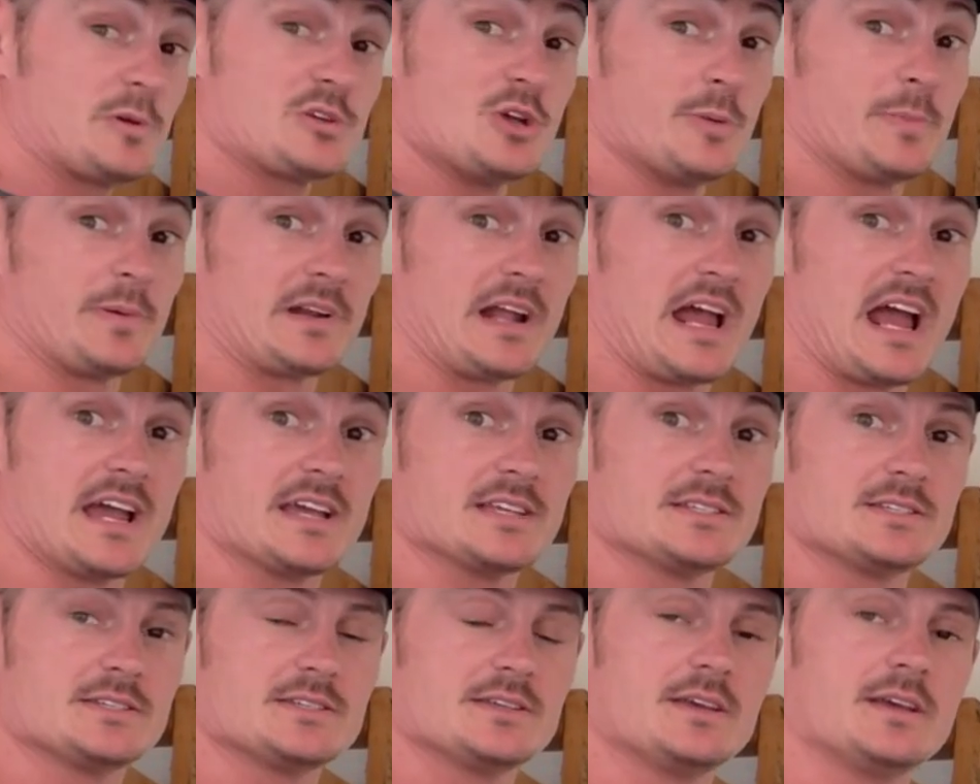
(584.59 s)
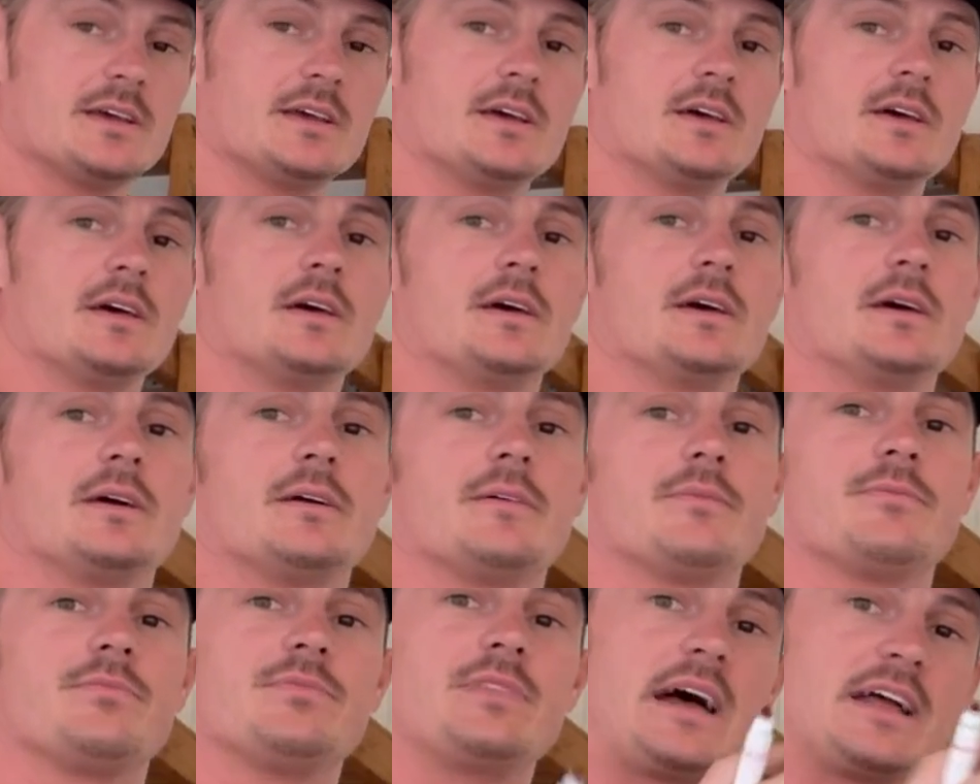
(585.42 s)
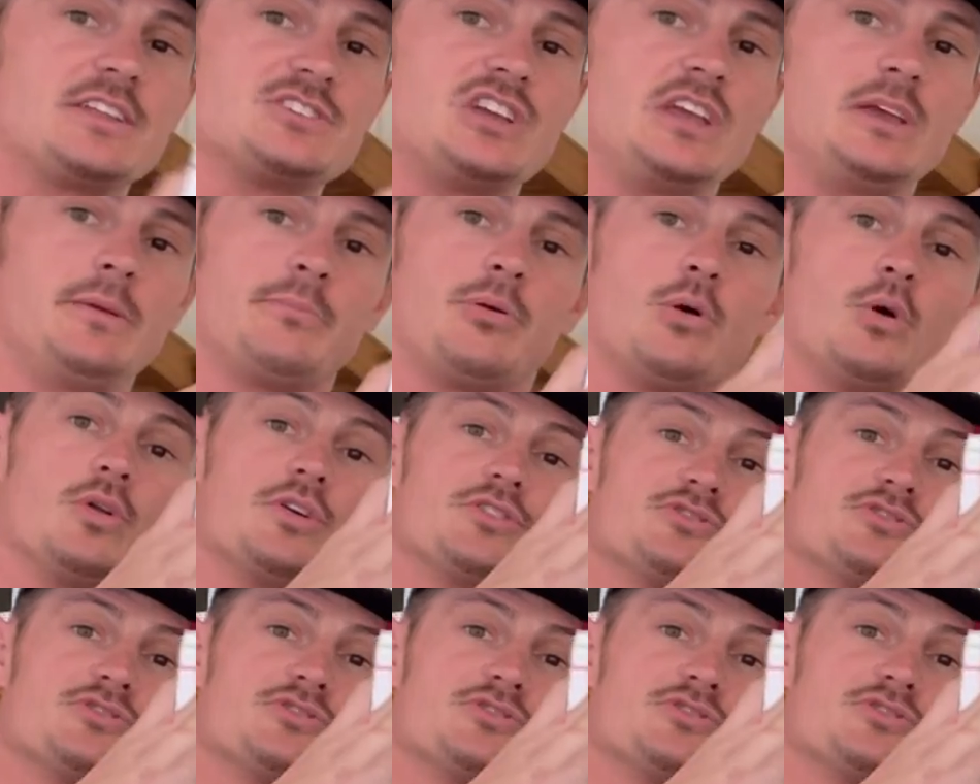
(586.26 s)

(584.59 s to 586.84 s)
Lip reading: super nice, that gene pool